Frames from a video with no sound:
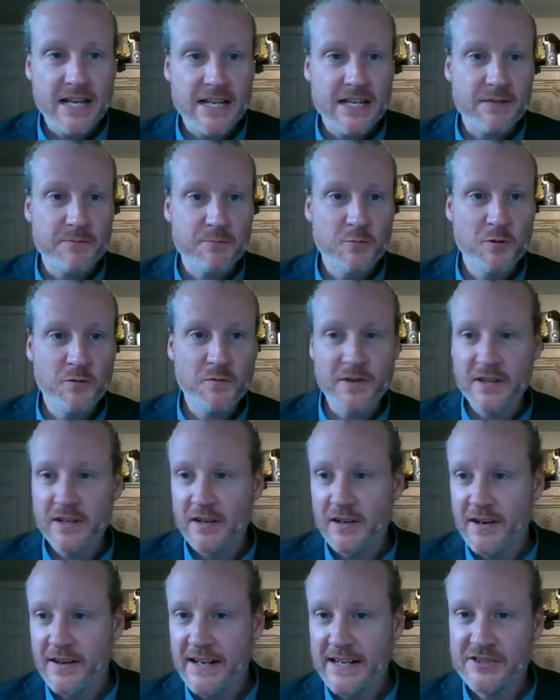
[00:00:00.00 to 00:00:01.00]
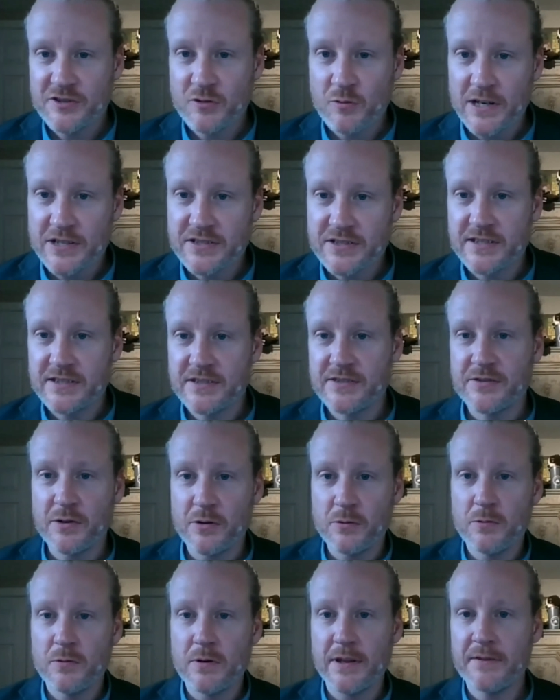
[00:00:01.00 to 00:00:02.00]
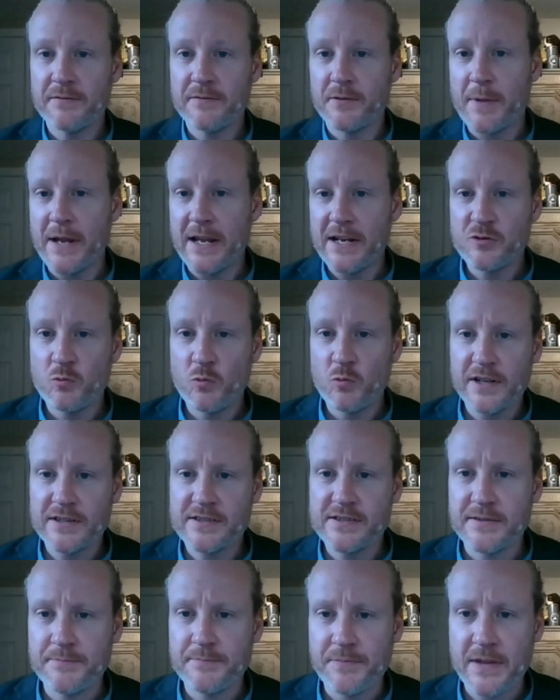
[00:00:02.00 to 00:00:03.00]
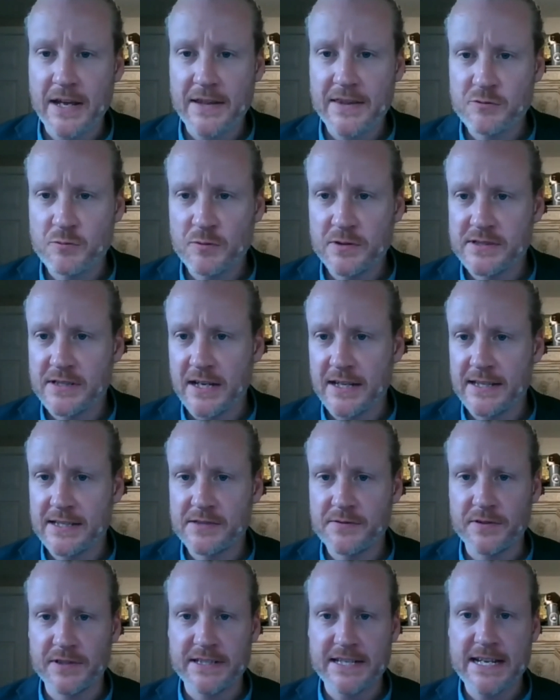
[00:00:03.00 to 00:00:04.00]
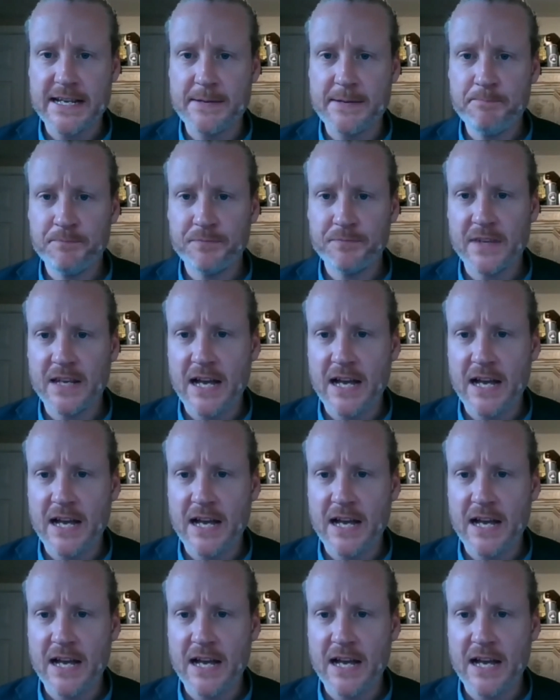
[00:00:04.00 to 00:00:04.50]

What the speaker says: Moving on, next question. So I think from Andrew Watson, this one I think is for Tim.